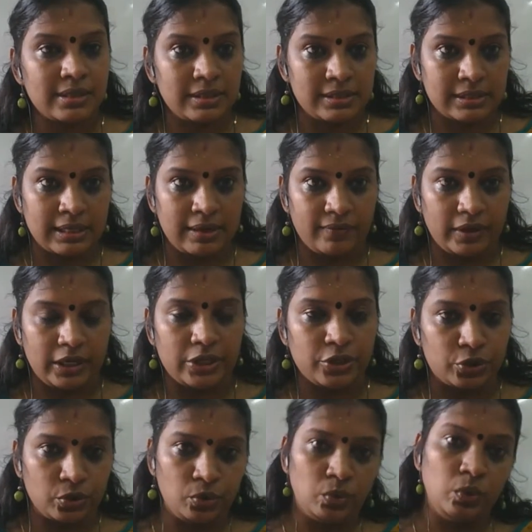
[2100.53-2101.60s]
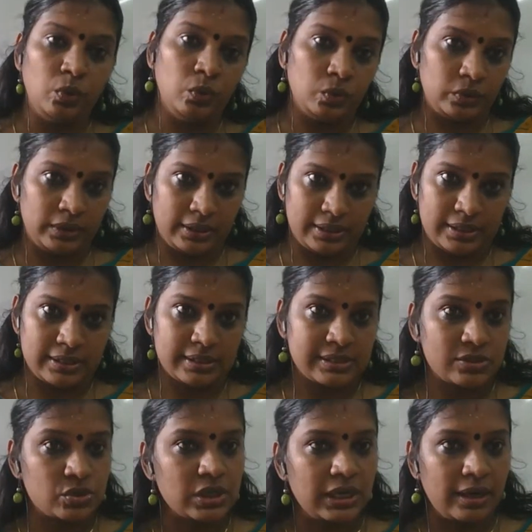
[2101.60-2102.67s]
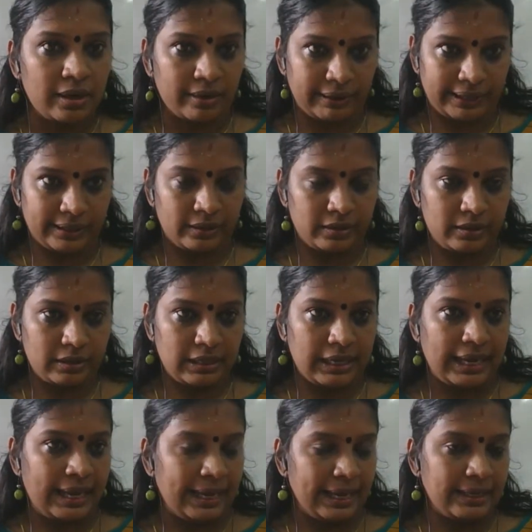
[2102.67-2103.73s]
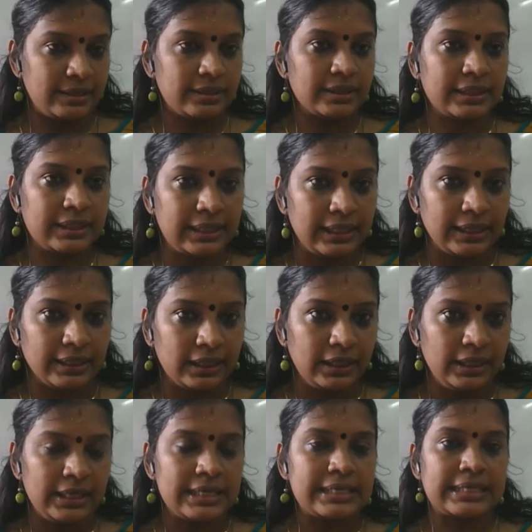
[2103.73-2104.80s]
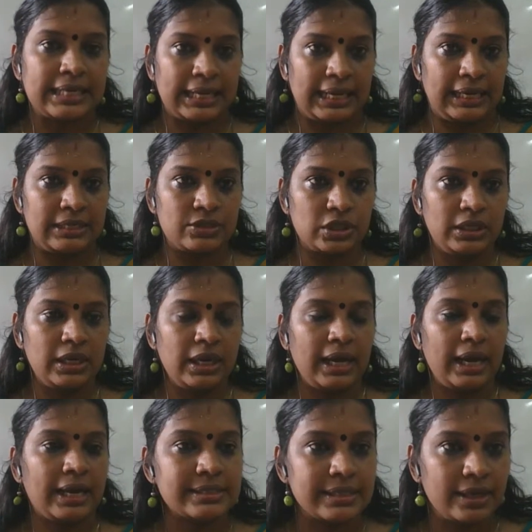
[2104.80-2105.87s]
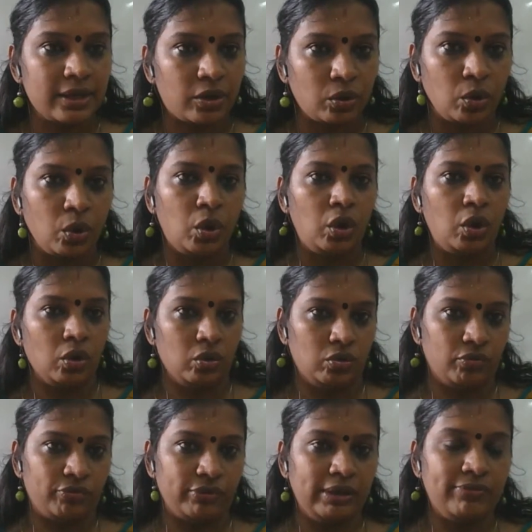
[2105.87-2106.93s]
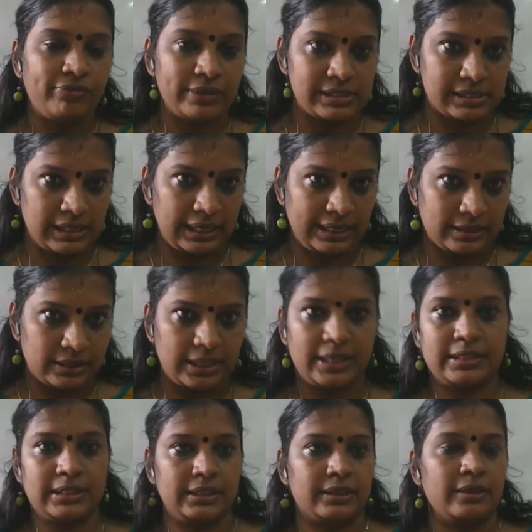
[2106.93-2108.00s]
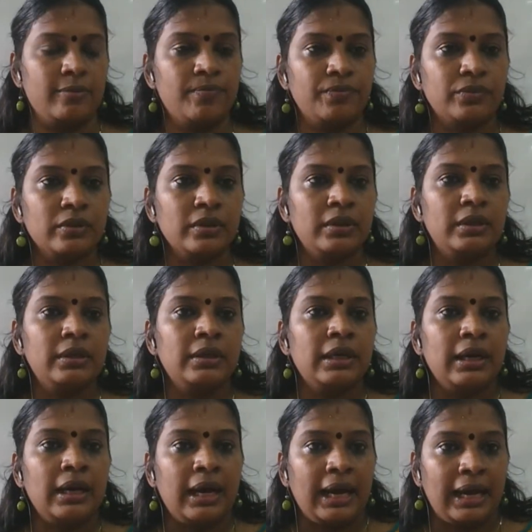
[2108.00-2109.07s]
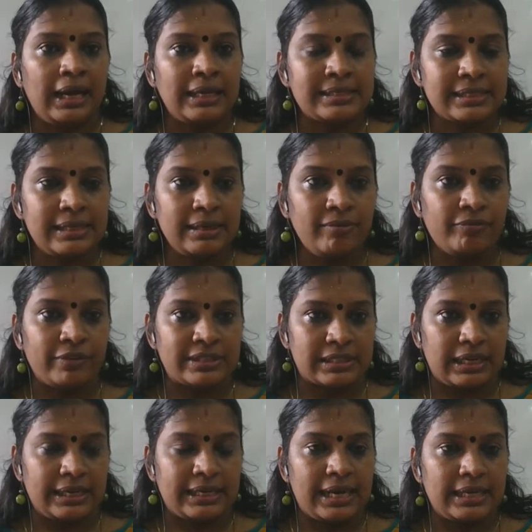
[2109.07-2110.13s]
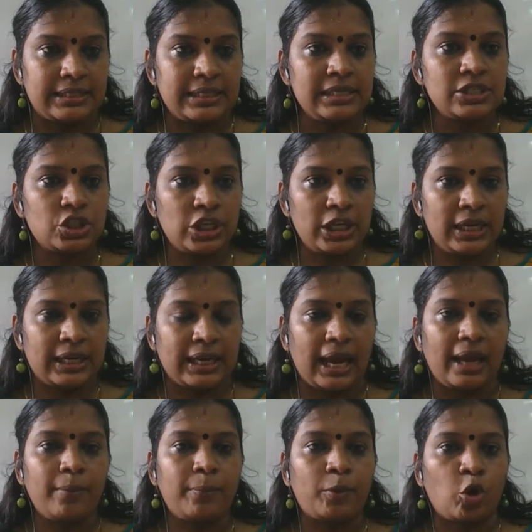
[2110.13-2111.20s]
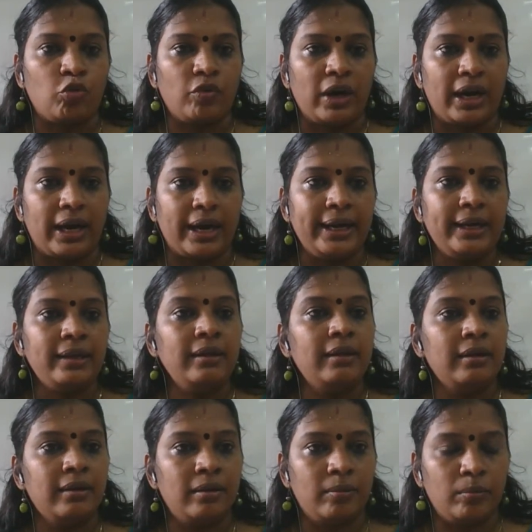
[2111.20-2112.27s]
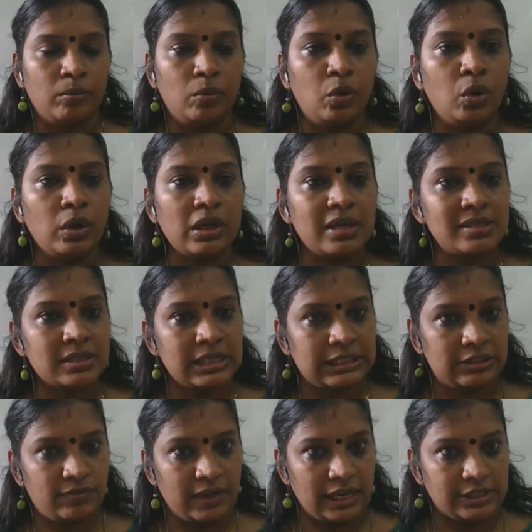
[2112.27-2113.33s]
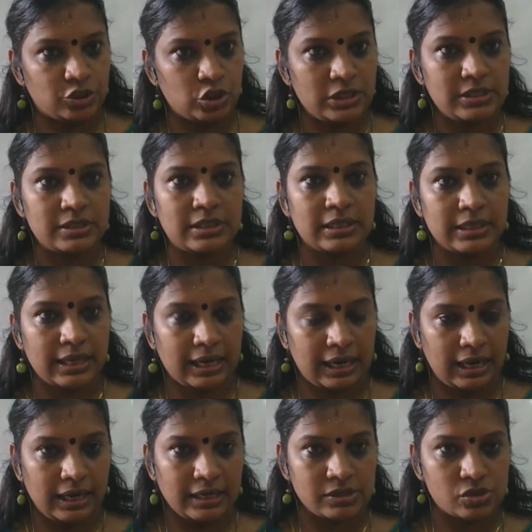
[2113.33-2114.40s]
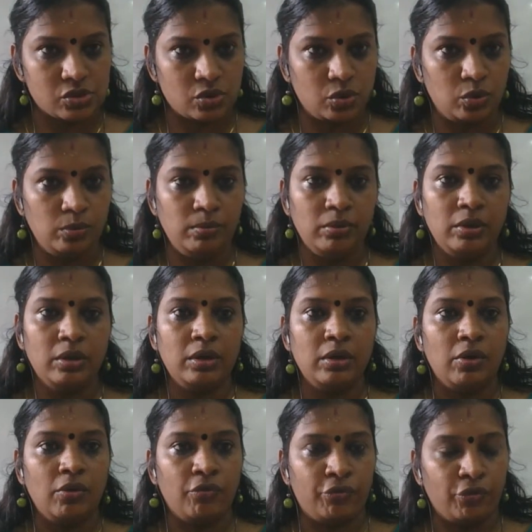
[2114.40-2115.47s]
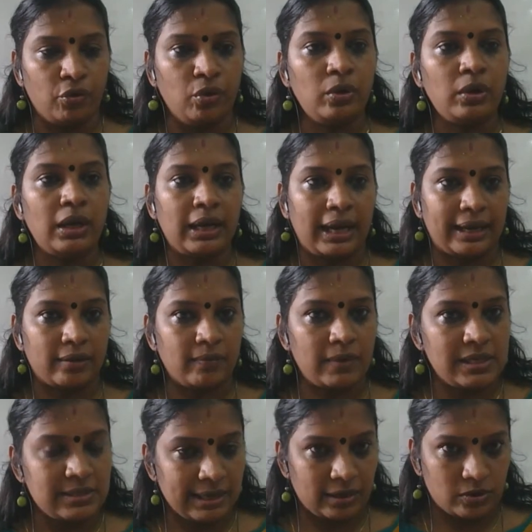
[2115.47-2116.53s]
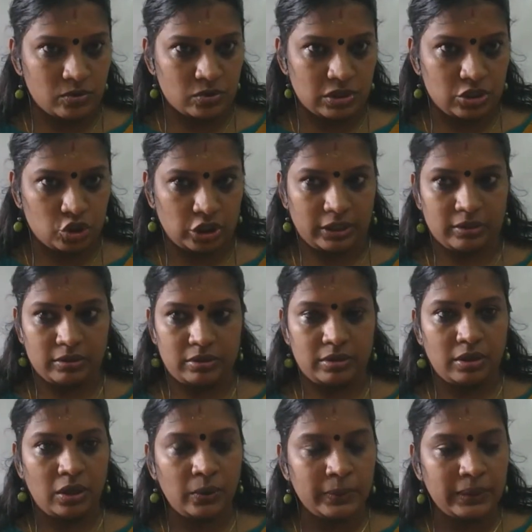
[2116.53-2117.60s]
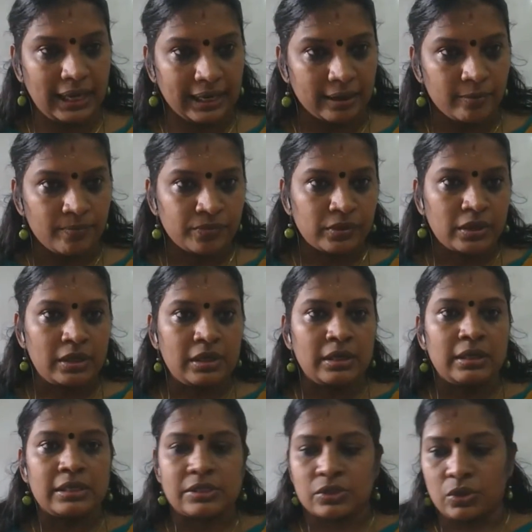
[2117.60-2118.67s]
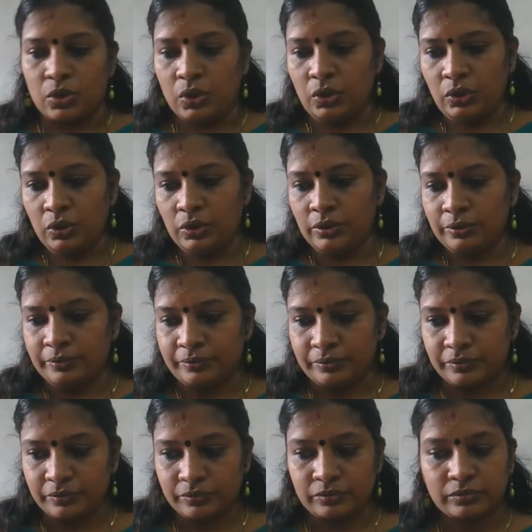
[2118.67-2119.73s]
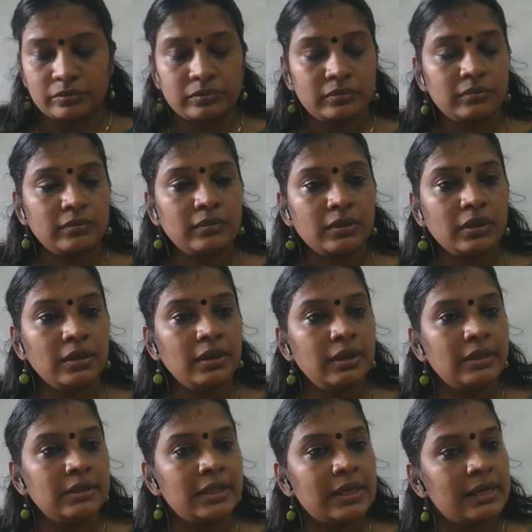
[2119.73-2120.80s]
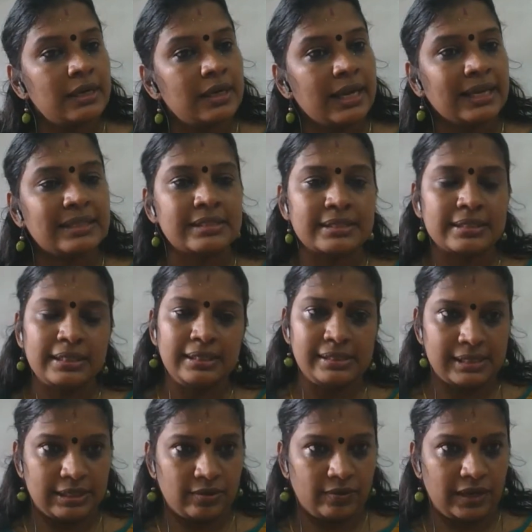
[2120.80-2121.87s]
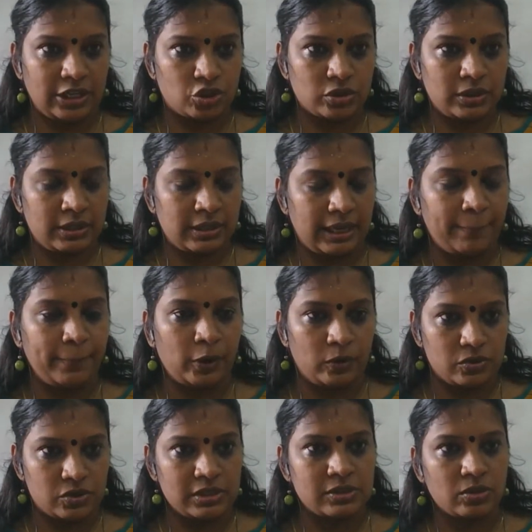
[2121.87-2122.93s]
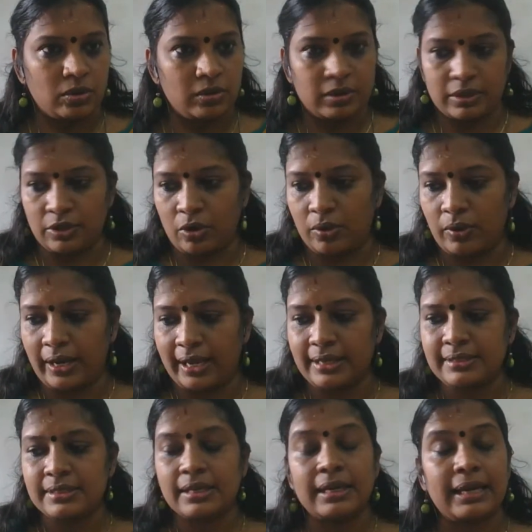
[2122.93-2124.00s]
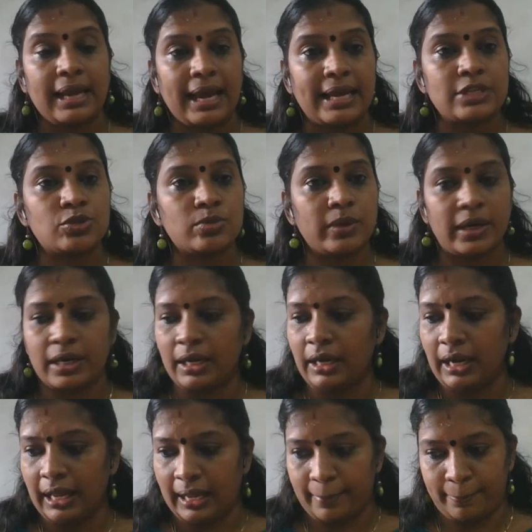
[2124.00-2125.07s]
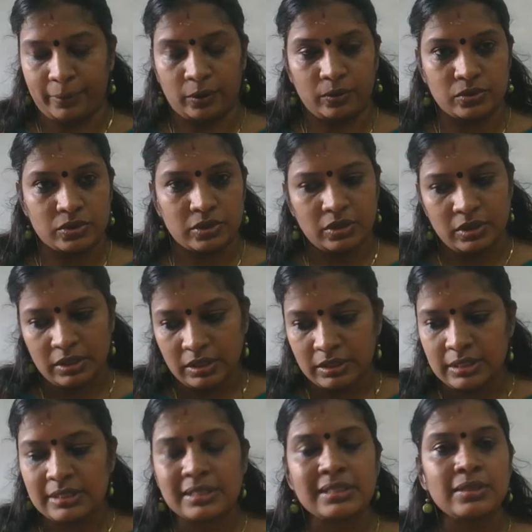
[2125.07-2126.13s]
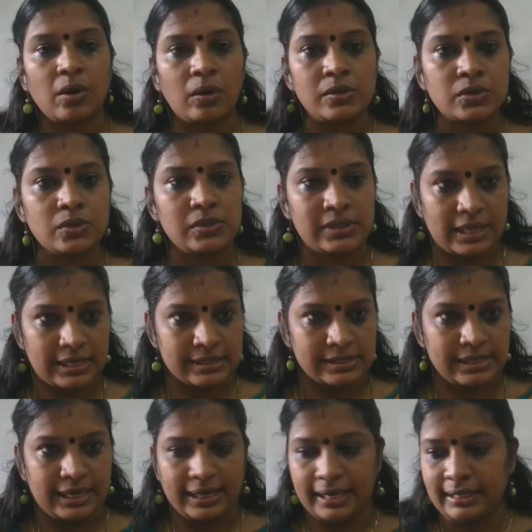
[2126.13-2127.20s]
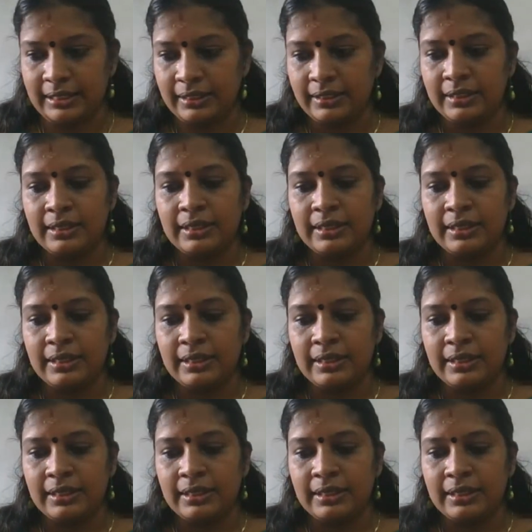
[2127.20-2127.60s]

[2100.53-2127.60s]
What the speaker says: is given to the children, and here teacher has the role of a facilitator. As a facilitator, she can provide more situations in the classroom for a language acquisition. Okay, so the next situation approach is known as natural approach. This is also says that